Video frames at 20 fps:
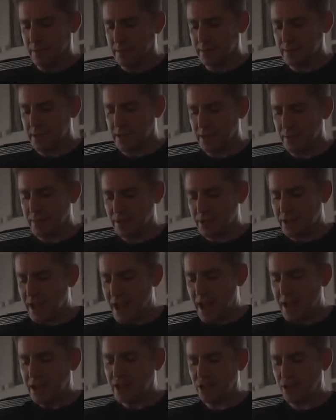Now the
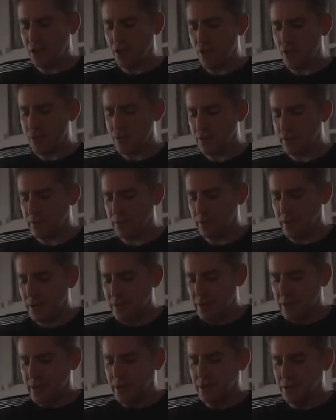biscotti dough
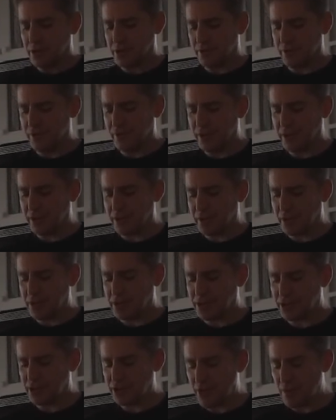should feel
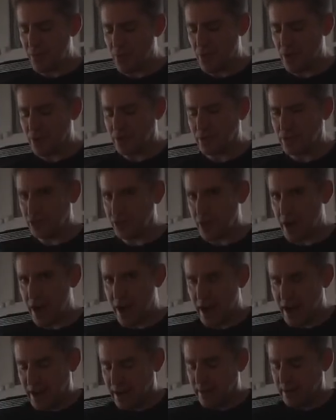somewhat dry.